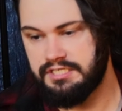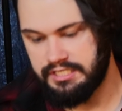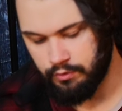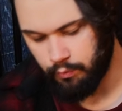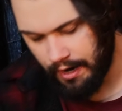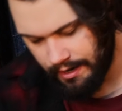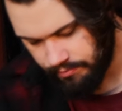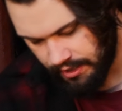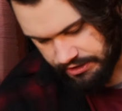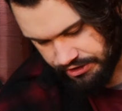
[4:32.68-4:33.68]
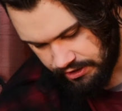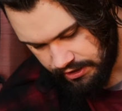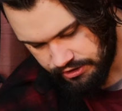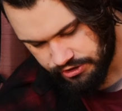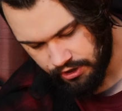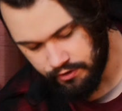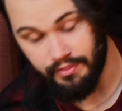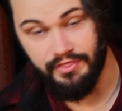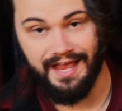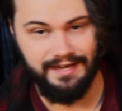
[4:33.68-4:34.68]
wire brush, so
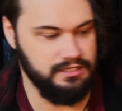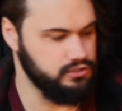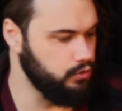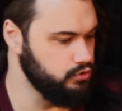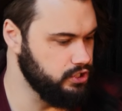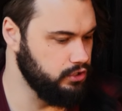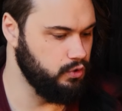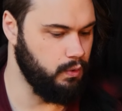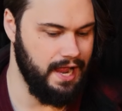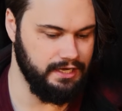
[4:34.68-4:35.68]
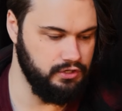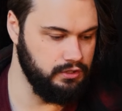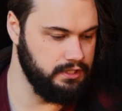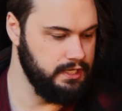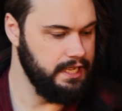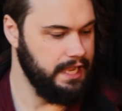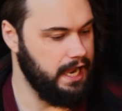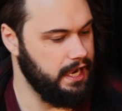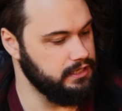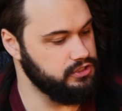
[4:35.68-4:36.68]
that is also quite good.
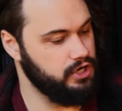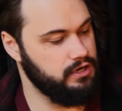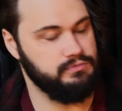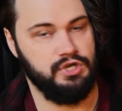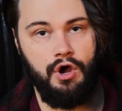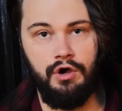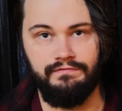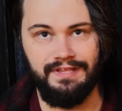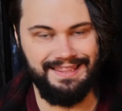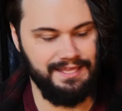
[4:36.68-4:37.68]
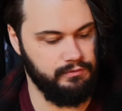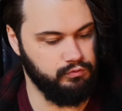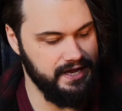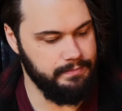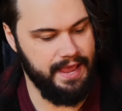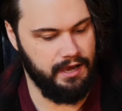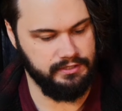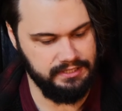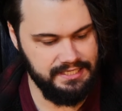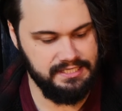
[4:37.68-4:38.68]
In terms of the
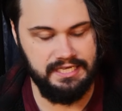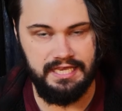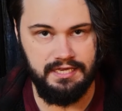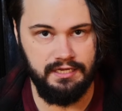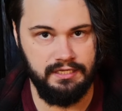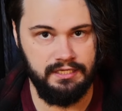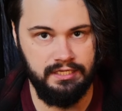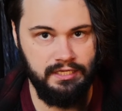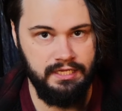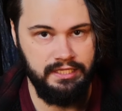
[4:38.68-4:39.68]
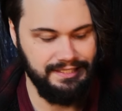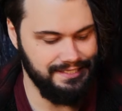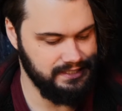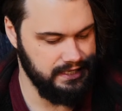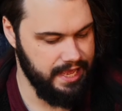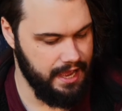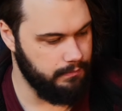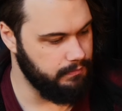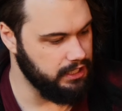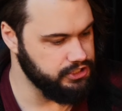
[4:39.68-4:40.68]
rebound, let's see how
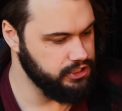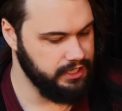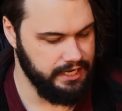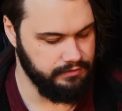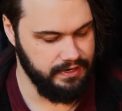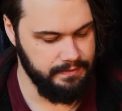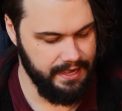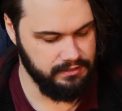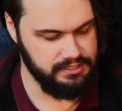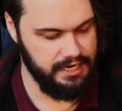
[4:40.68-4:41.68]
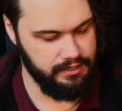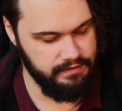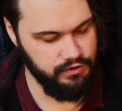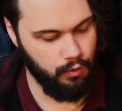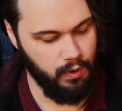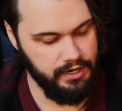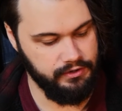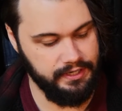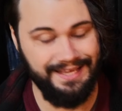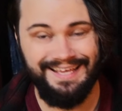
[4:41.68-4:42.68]
much it rebounds. Now if you're
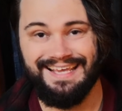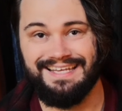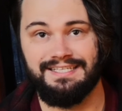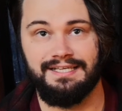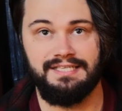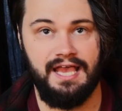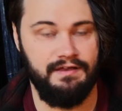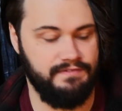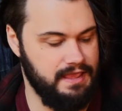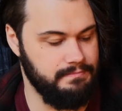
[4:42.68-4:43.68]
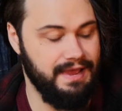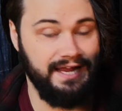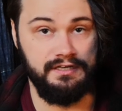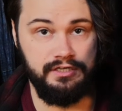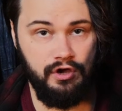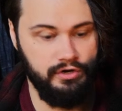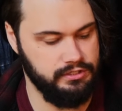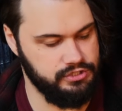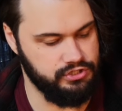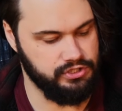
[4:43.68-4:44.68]
wondering, it does have a magnet on
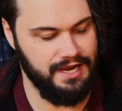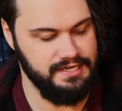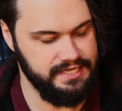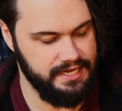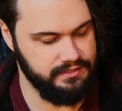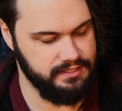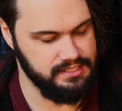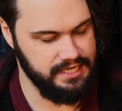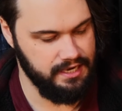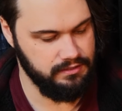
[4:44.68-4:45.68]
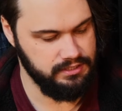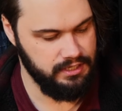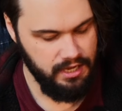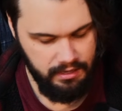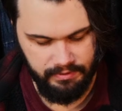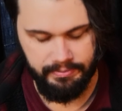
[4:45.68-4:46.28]
it to try and deaden the sound, but